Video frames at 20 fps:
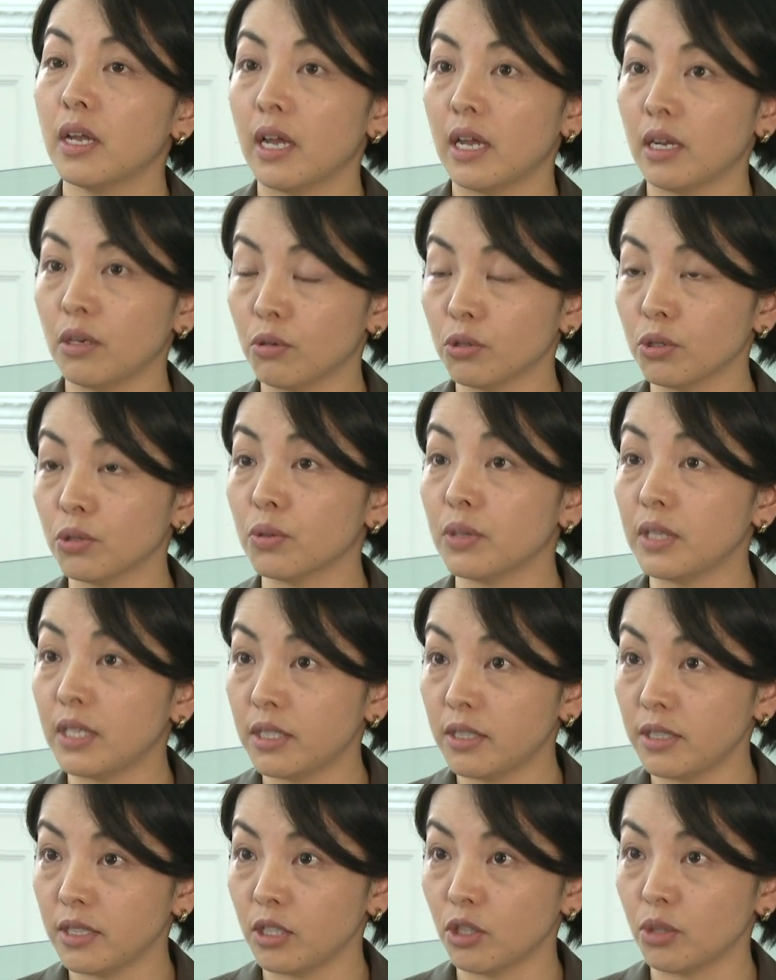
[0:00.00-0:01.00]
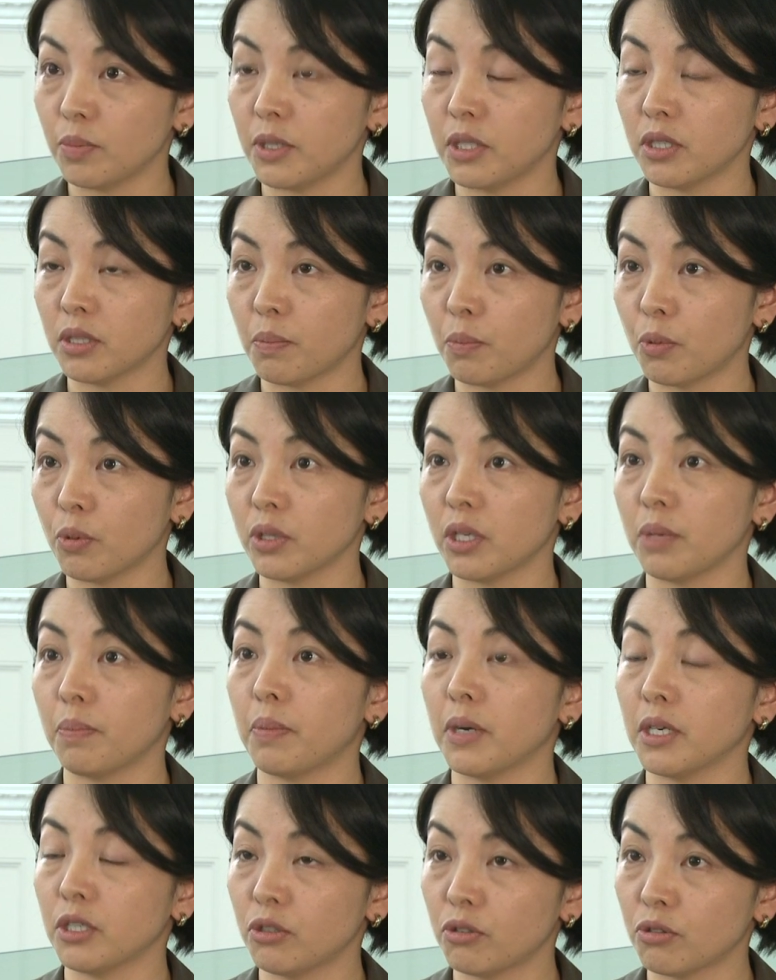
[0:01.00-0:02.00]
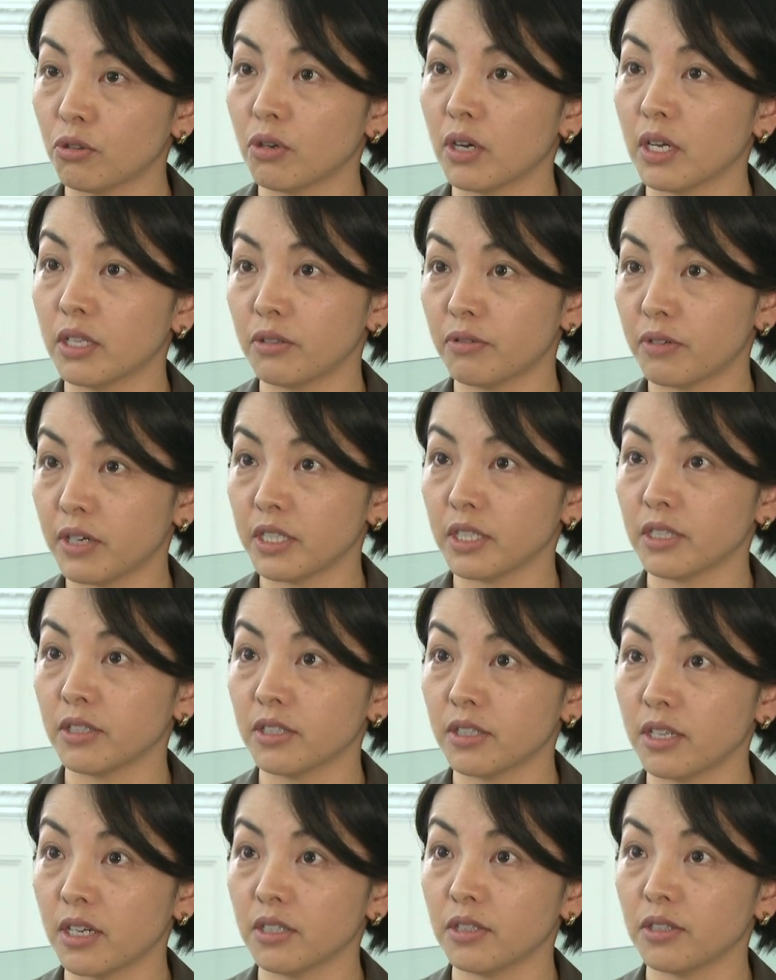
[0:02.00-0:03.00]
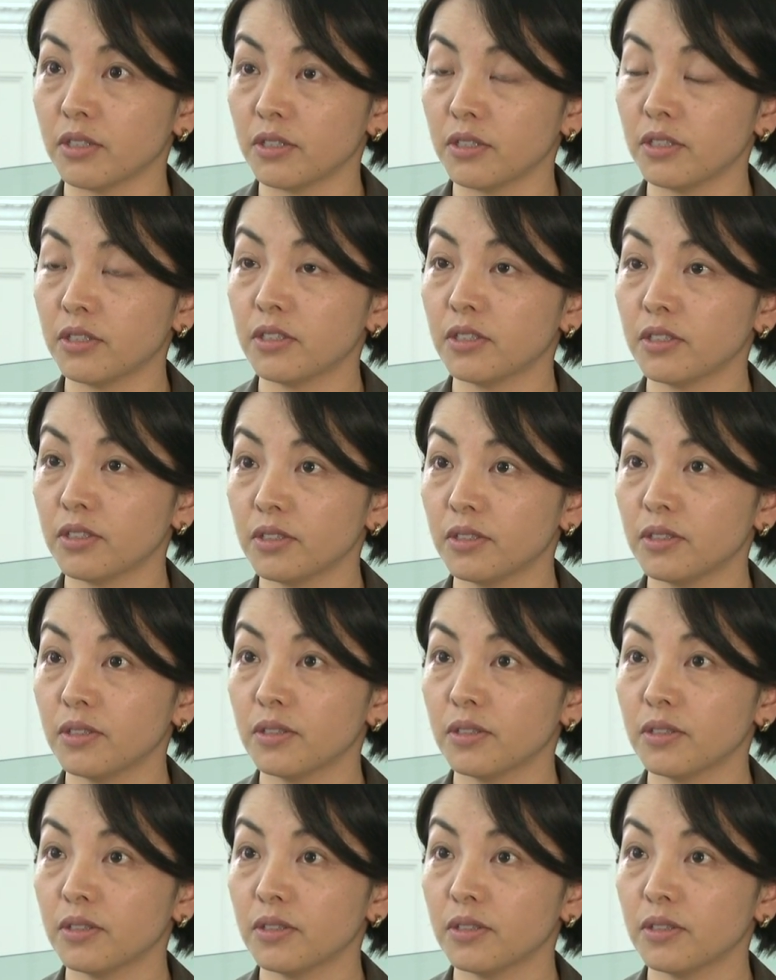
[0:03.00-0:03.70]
and also these need to be supported by strong underwriting standards.